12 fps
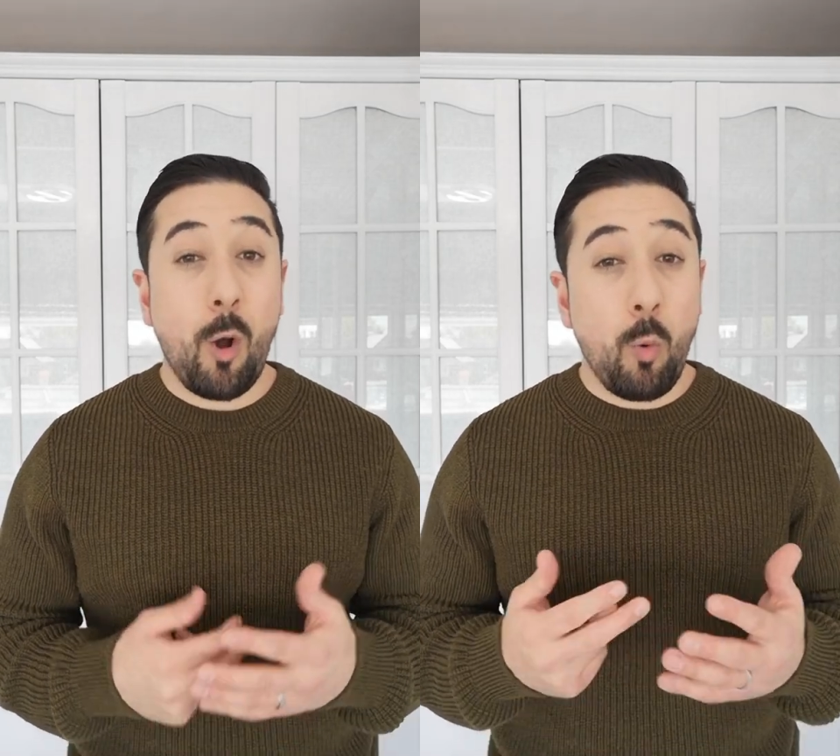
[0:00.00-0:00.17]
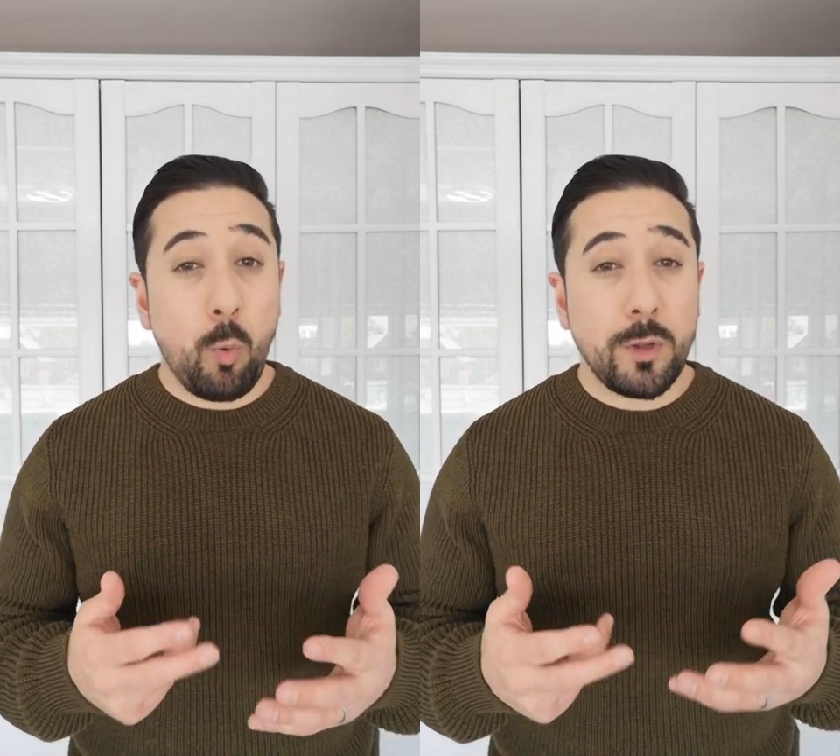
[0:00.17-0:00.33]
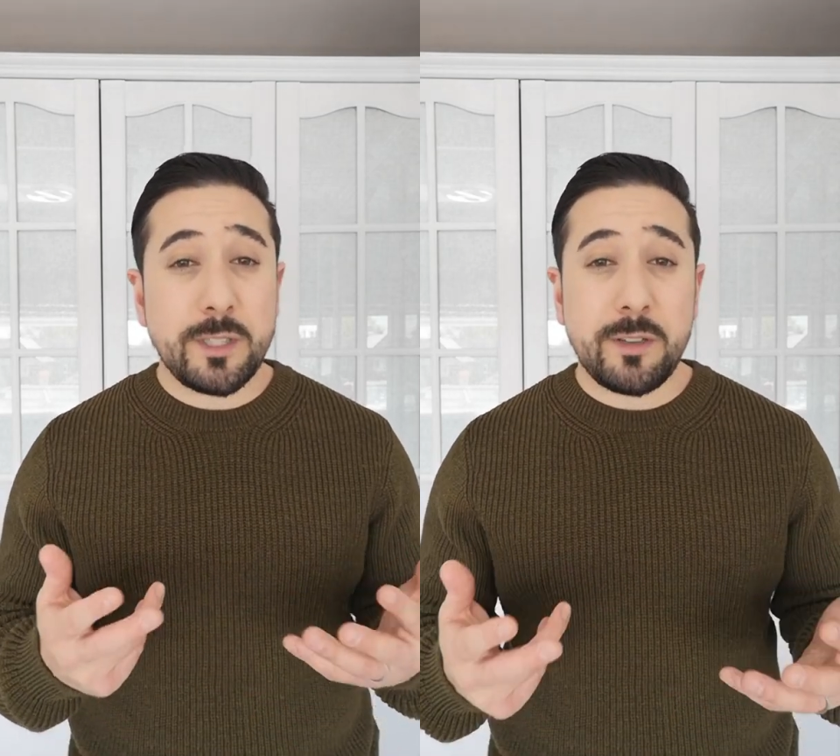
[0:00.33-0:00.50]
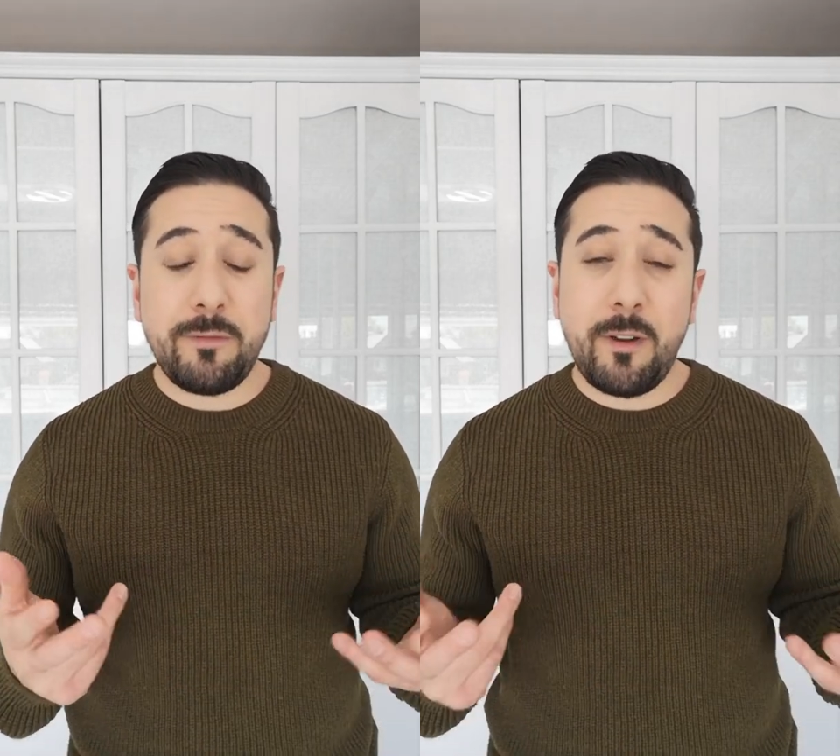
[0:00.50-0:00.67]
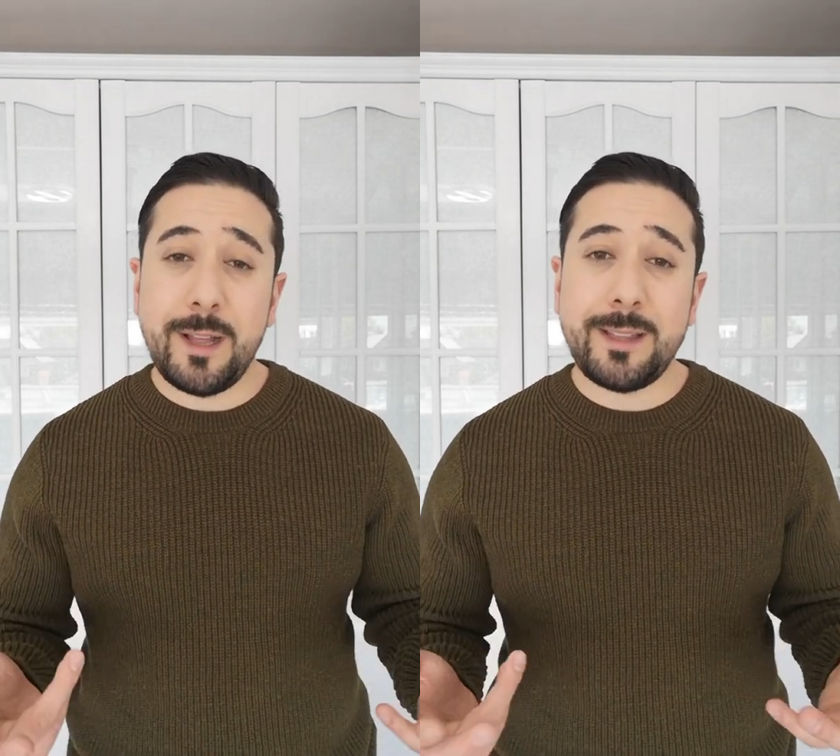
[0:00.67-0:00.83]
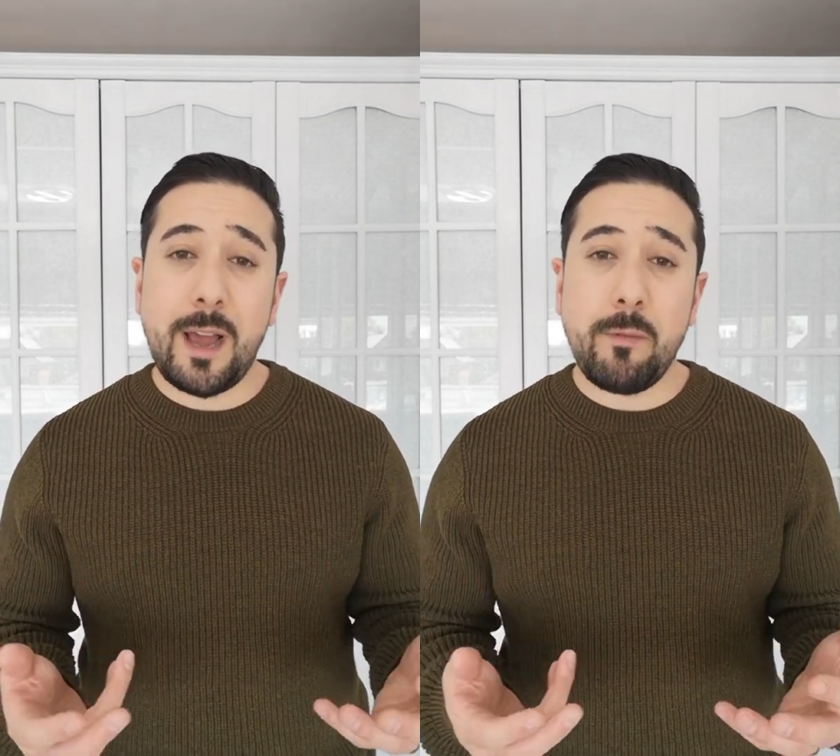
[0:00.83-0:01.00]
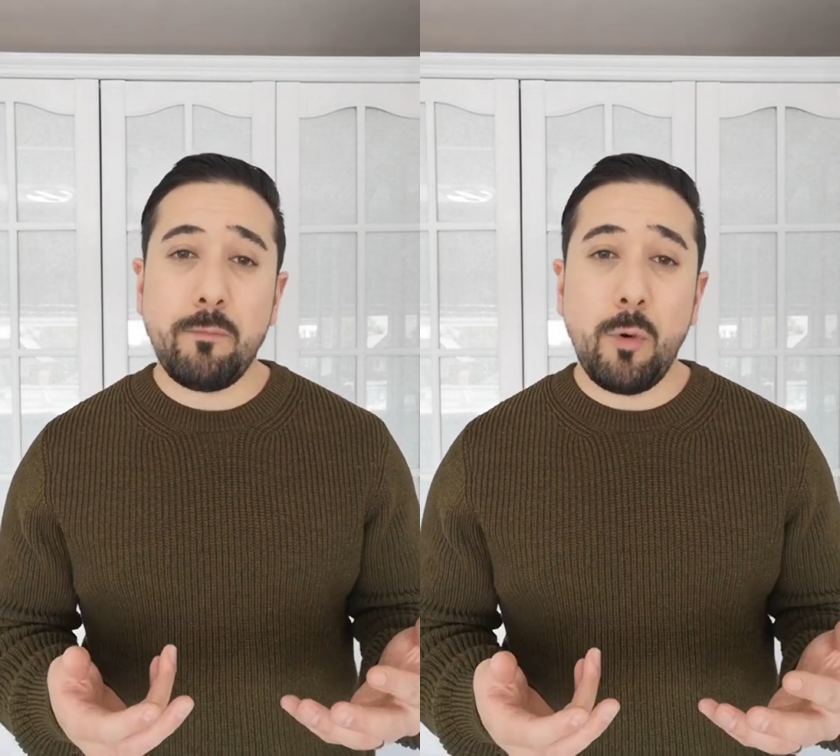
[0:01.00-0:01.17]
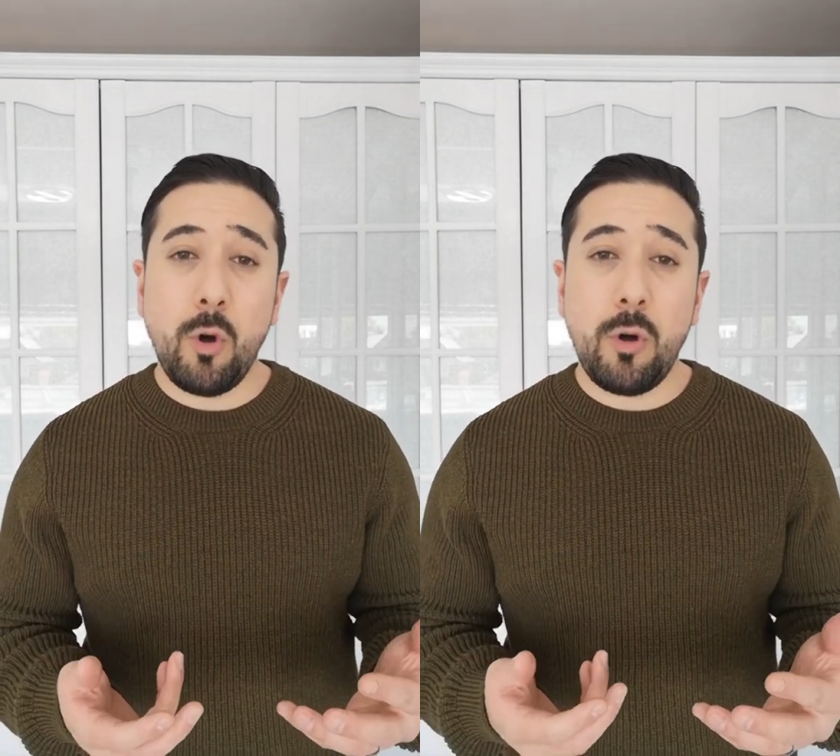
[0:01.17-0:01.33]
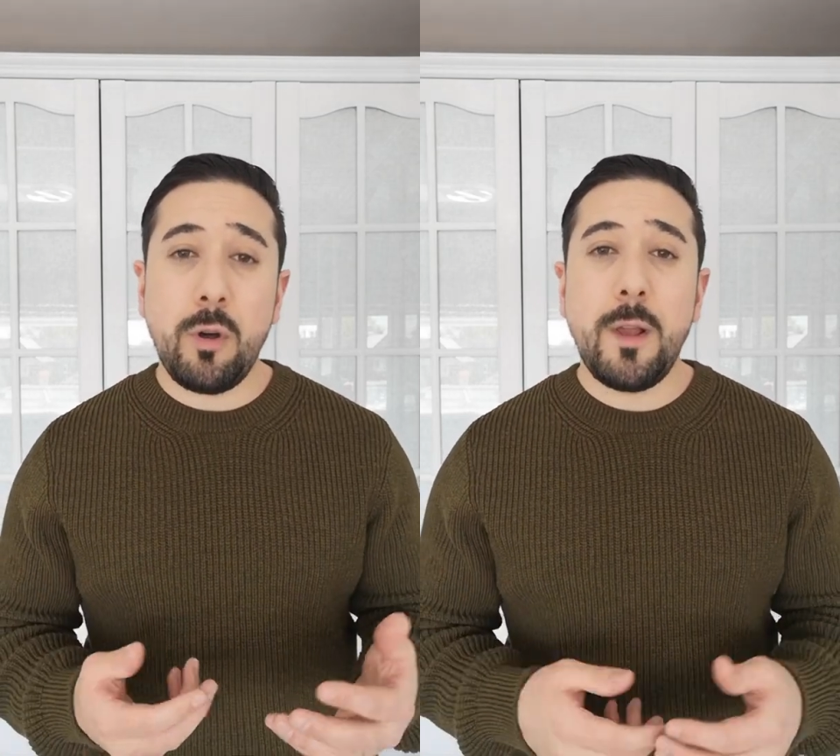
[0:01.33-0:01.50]
or want to find out
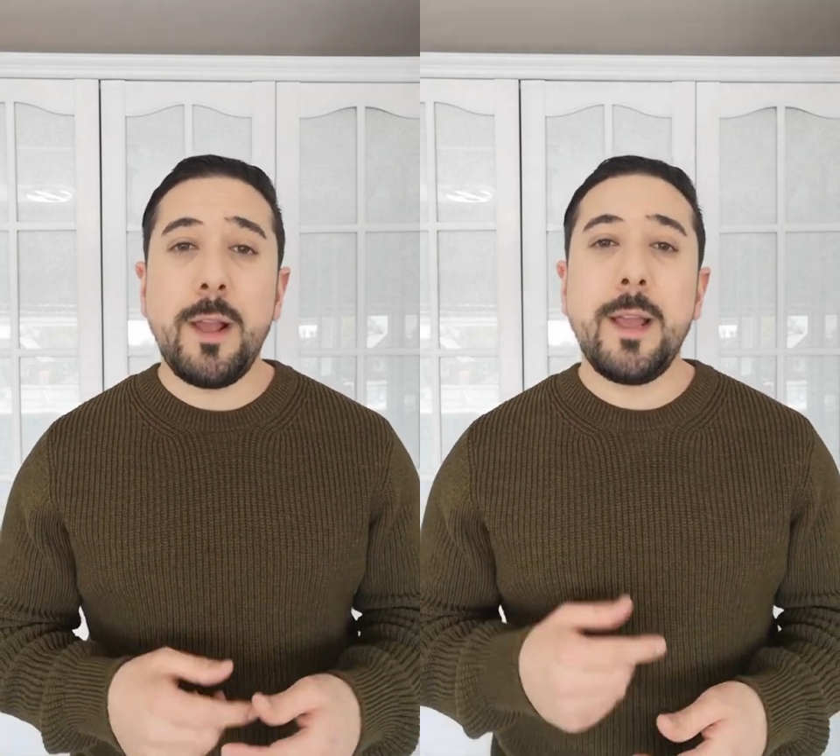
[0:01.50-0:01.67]
more,